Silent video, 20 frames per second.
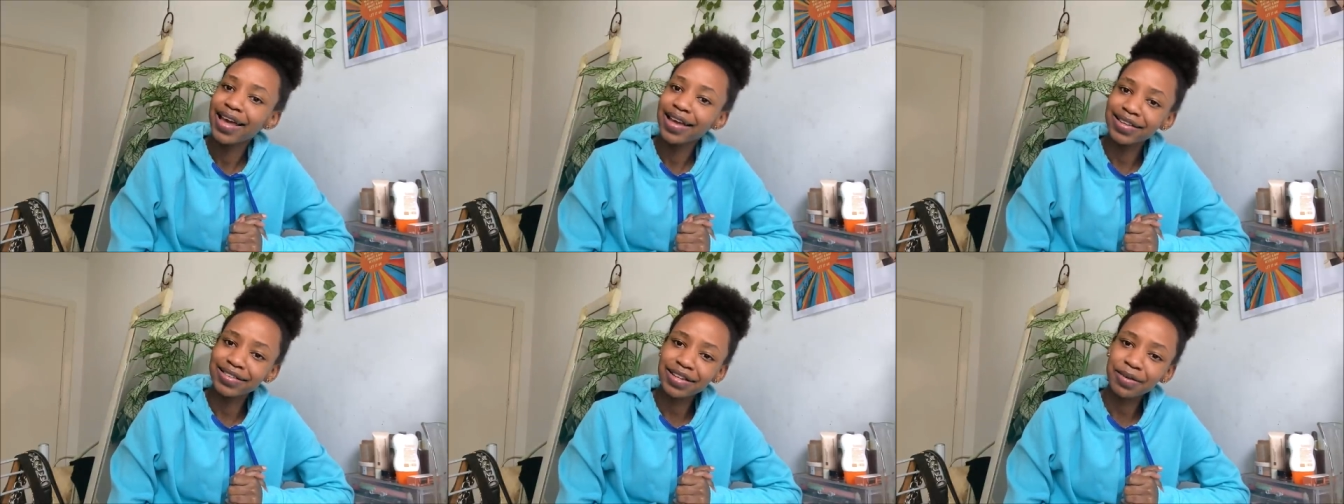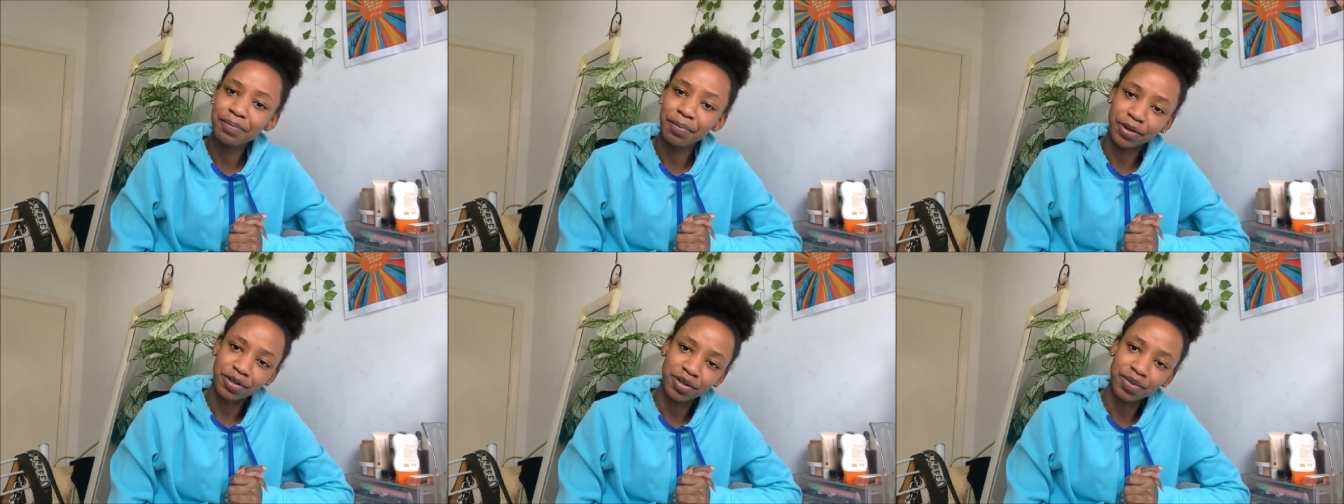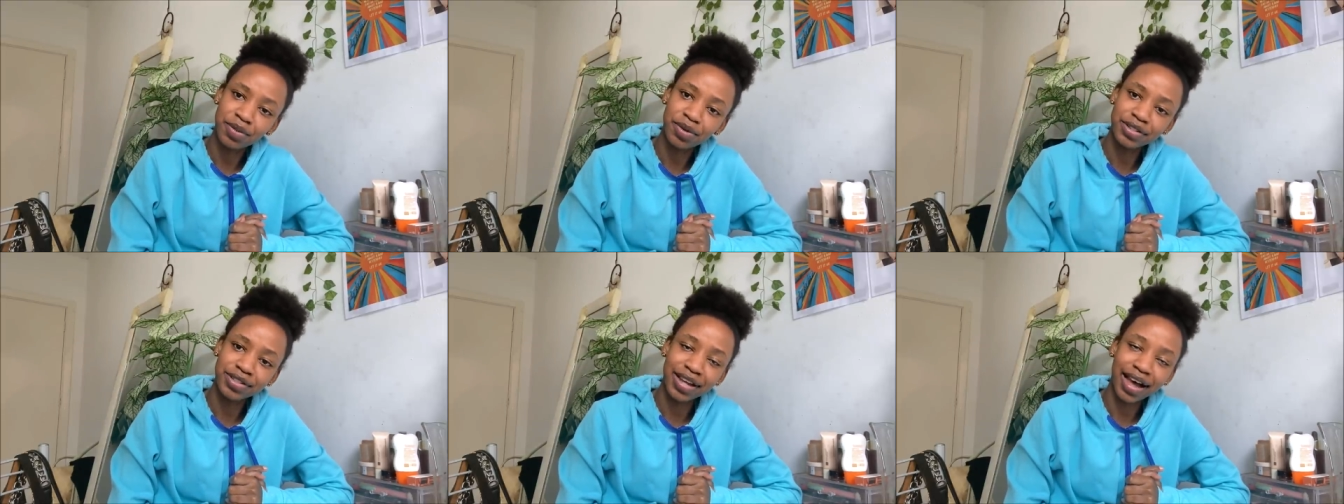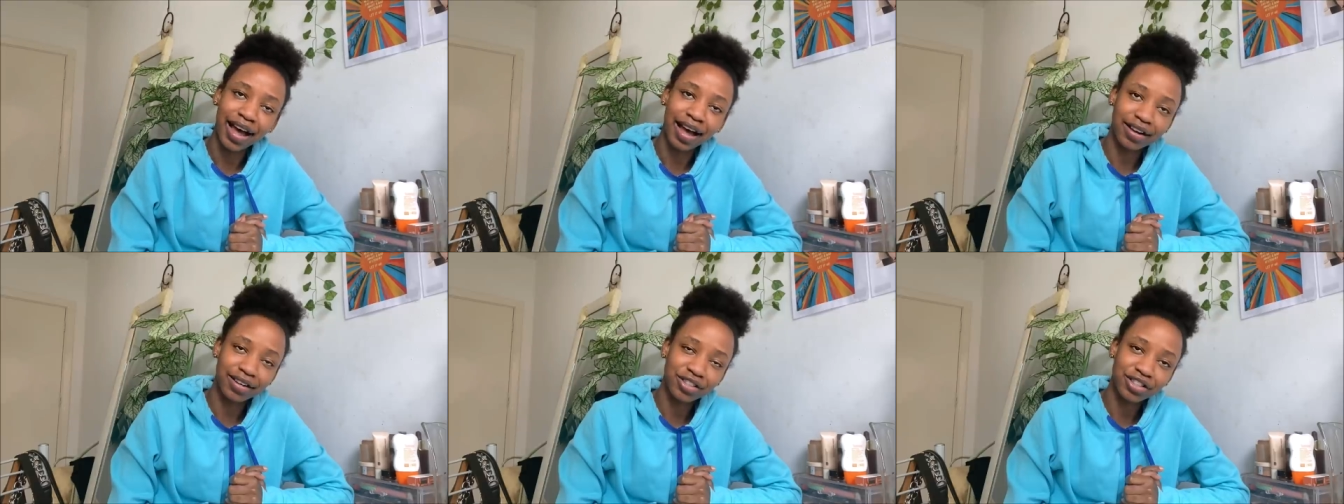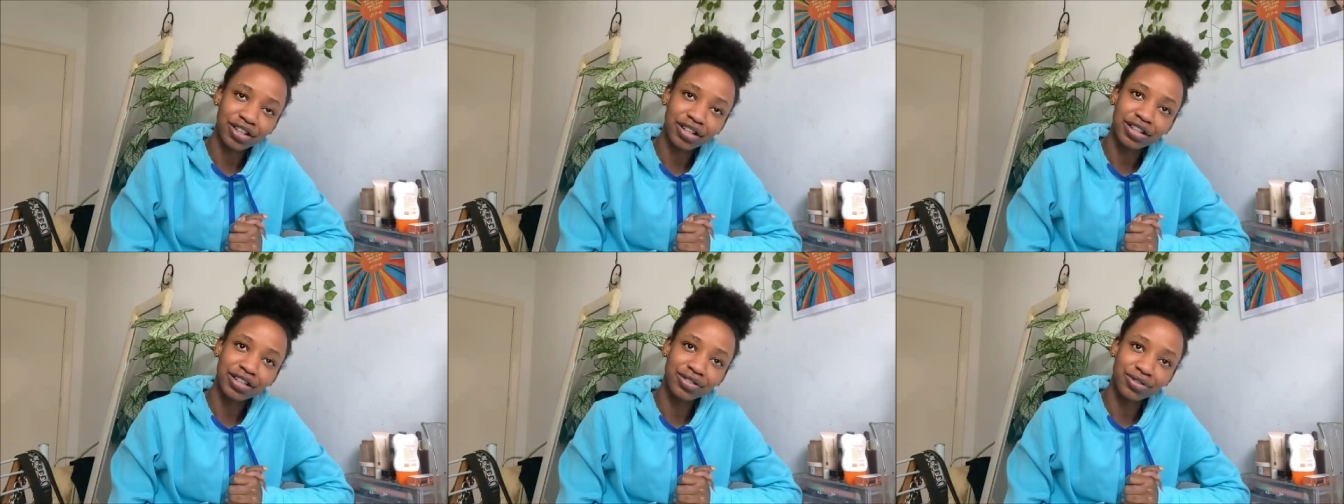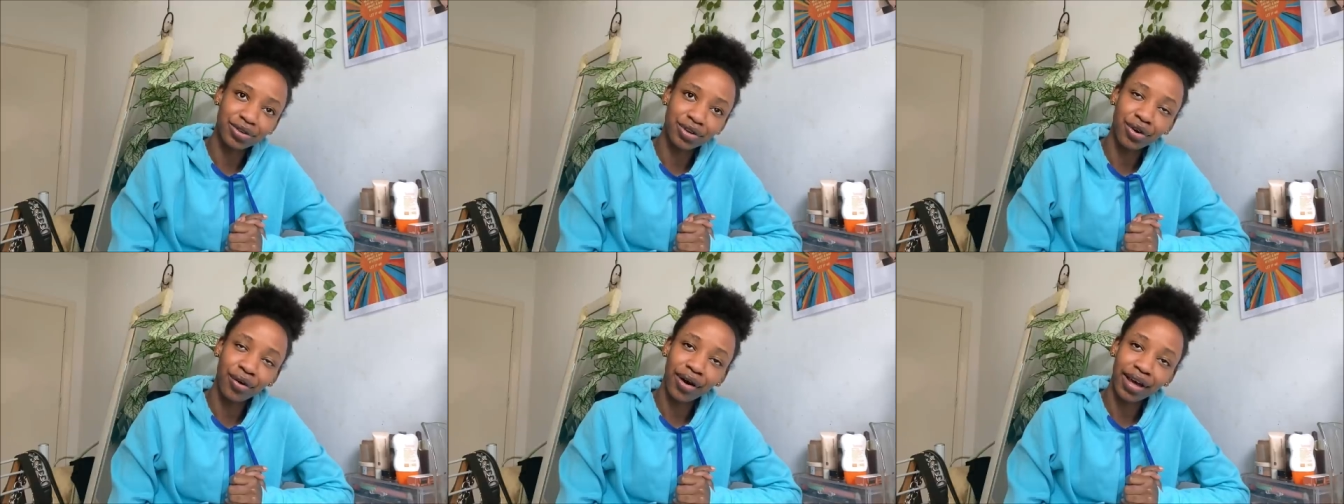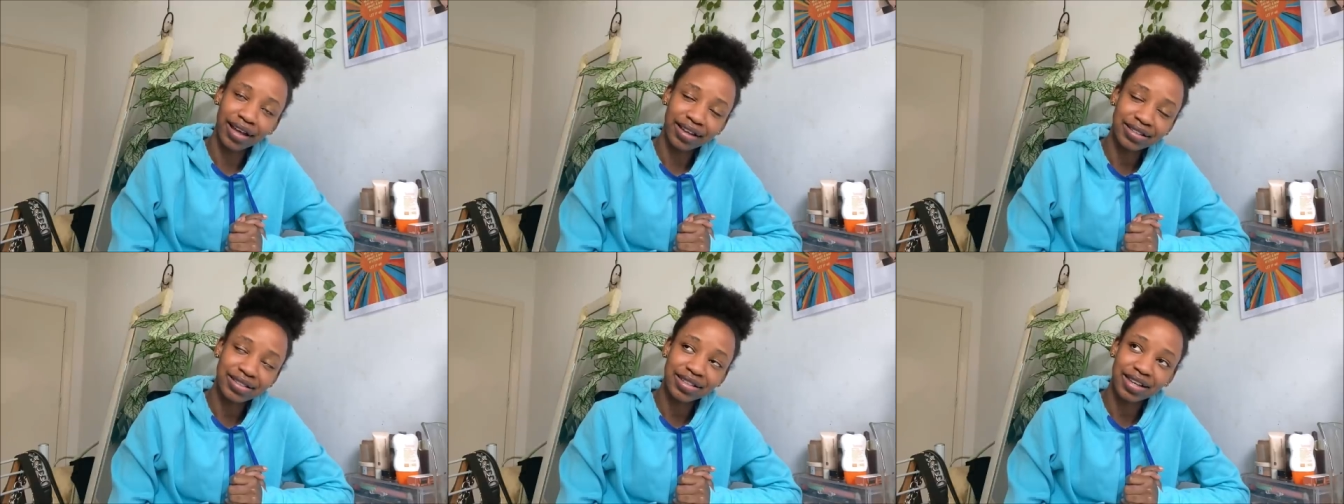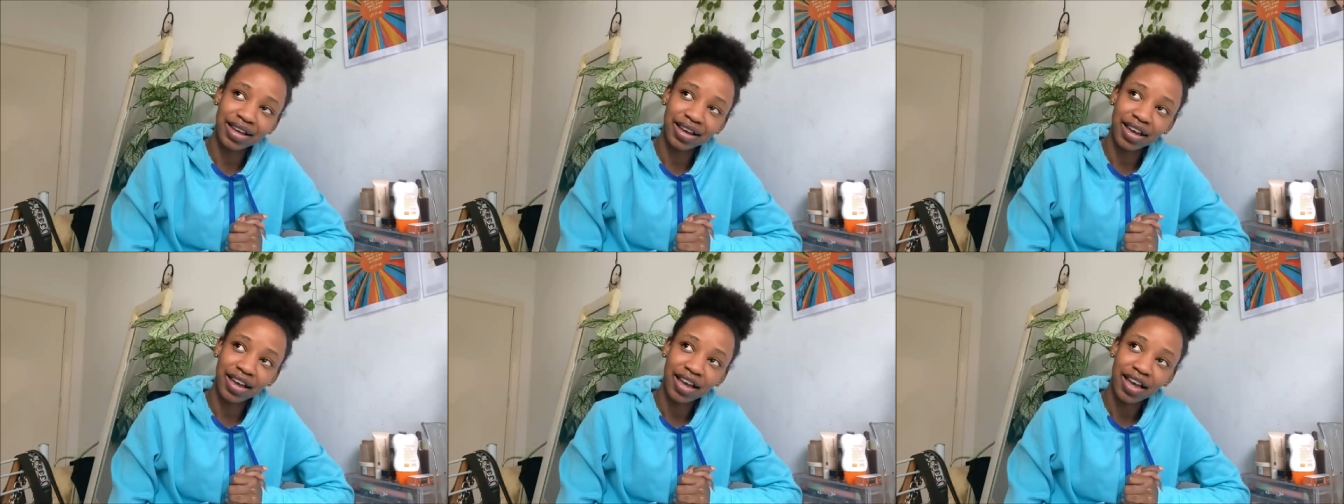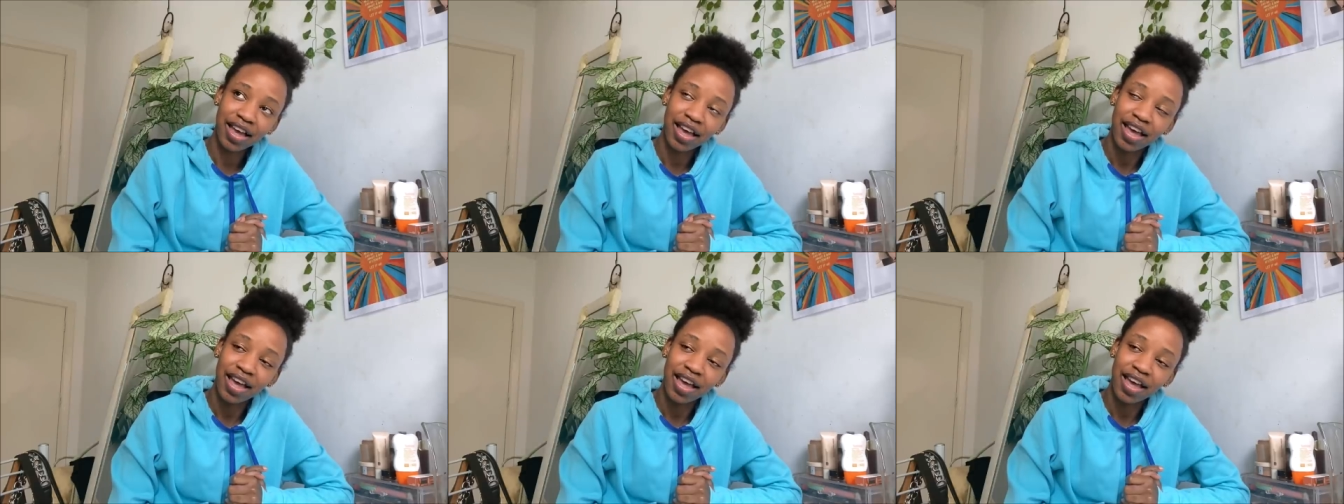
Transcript: is it possible to actually do your essay